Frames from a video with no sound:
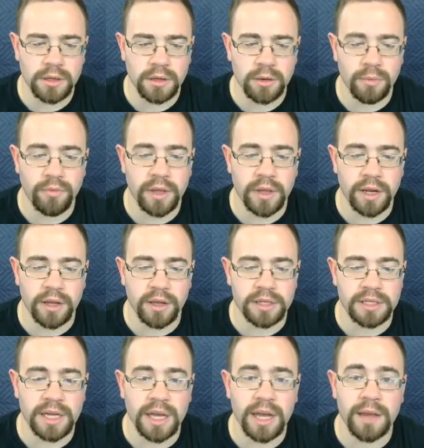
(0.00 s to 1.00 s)
Hopefully I had a
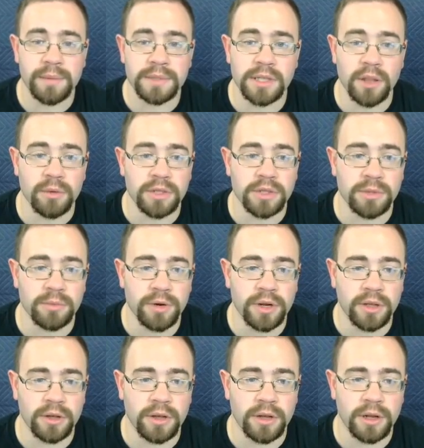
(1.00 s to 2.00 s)
good time, because the other ones are
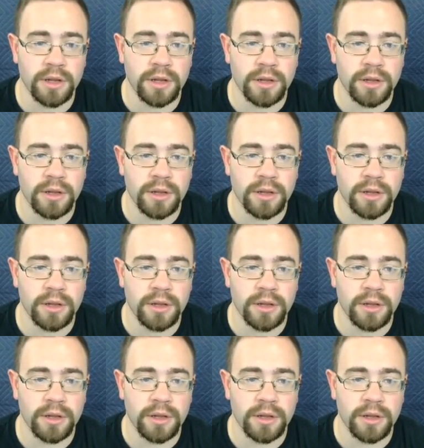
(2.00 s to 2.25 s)
pretty good.